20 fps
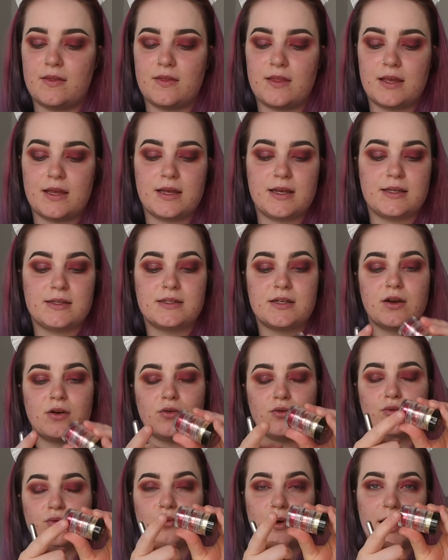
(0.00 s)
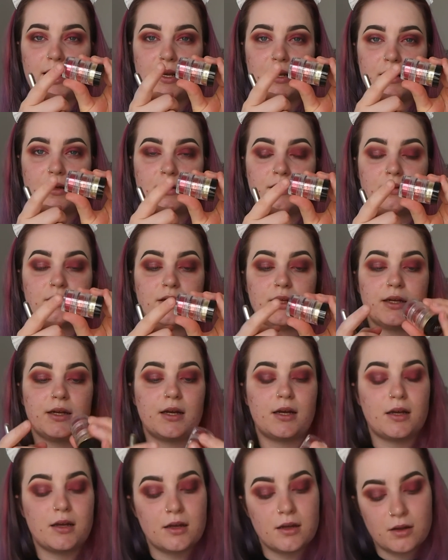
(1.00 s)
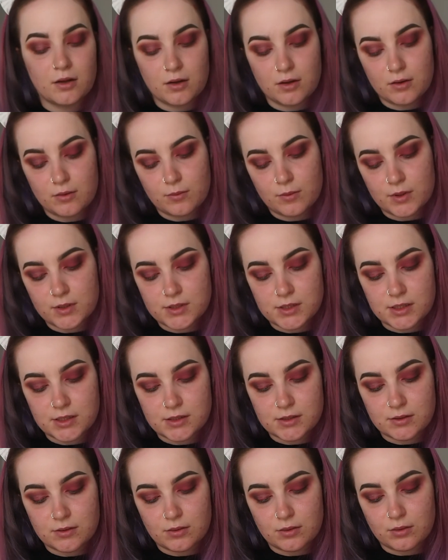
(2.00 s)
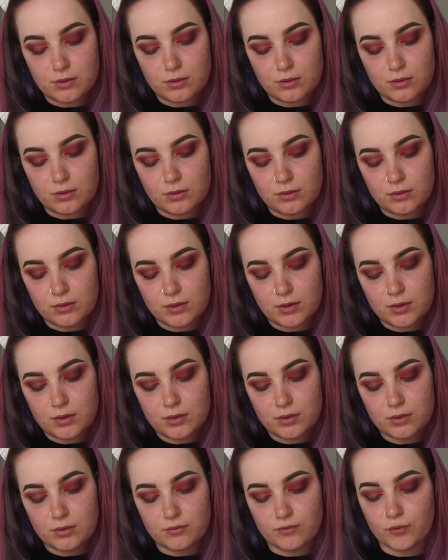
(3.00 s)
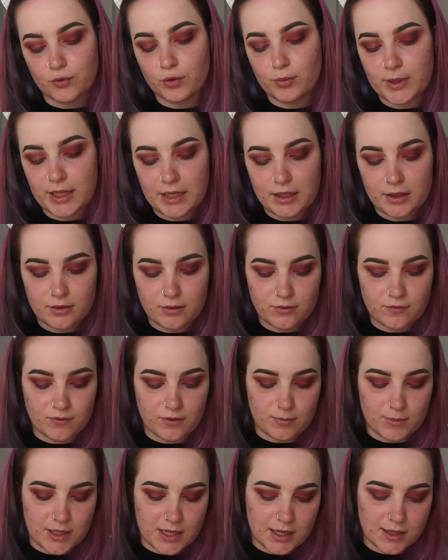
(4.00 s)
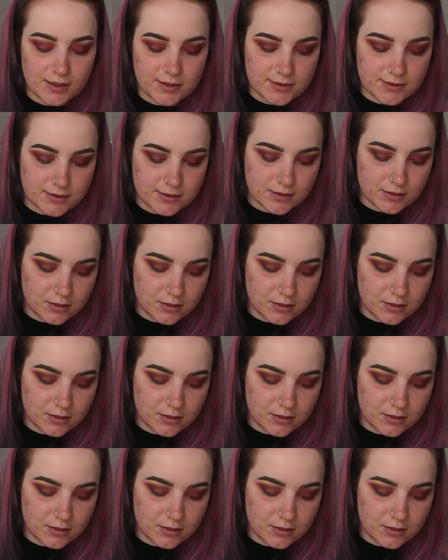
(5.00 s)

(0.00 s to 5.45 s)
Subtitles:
this red glitter. What's this called? Ruby from NYX.